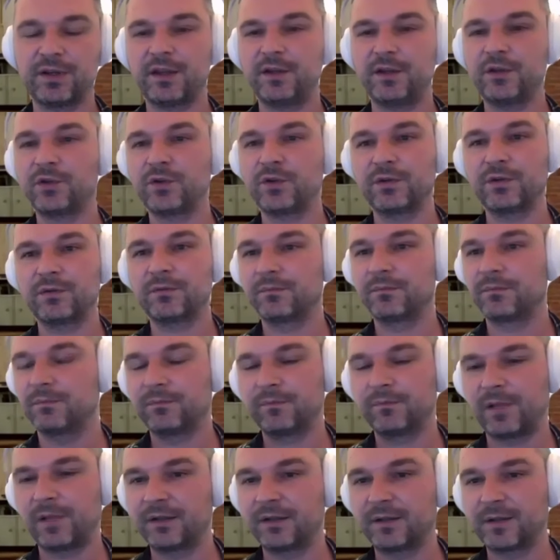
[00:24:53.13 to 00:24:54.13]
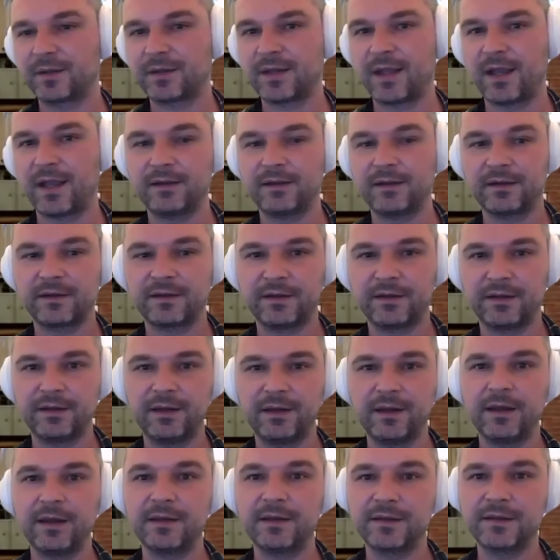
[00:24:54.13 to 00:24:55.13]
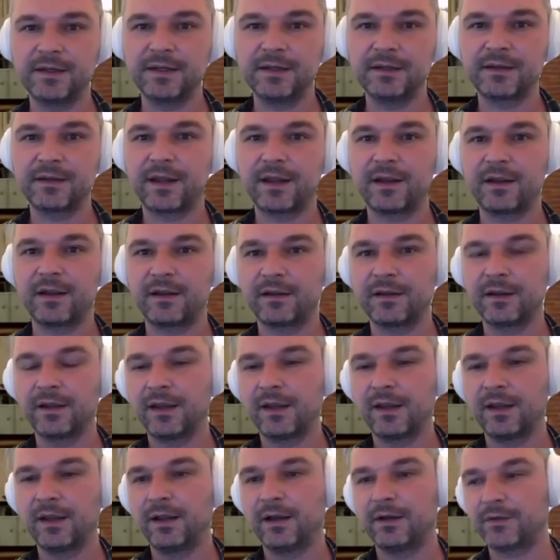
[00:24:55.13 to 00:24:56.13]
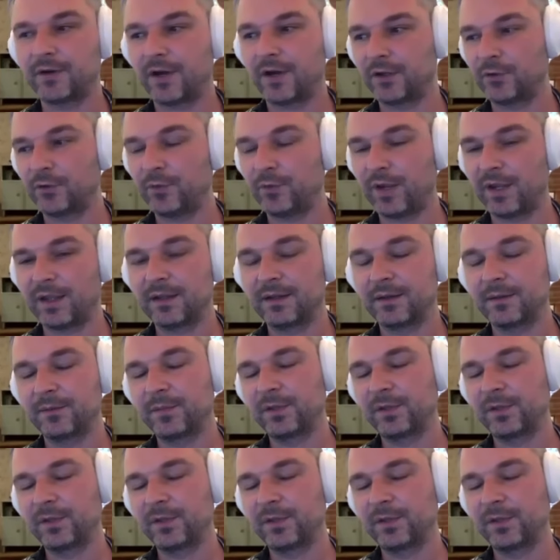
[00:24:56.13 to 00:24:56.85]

and you could understand it in detail right away.